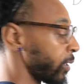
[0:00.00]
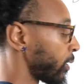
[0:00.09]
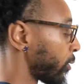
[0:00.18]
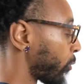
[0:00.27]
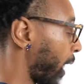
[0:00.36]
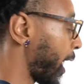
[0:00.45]

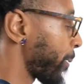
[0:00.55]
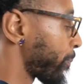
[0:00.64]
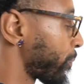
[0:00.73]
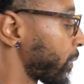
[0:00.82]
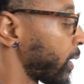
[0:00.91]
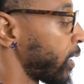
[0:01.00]
right,
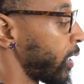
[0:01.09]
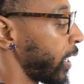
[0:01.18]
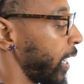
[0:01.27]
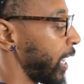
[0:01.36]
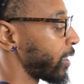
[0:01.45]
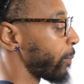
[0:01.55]

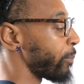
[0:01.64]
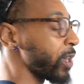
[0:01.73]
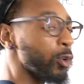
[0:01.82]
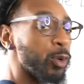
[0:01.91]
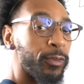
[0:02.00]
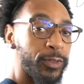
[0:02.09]
in the
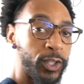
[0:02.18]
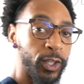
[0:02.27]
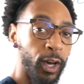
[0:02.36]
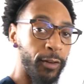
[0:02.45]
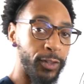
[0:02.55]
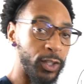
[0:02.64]
middle of
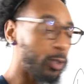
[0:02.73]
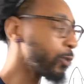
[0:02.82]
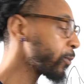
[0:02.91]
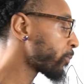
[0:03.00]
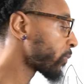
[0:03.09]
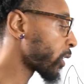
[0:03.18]
you,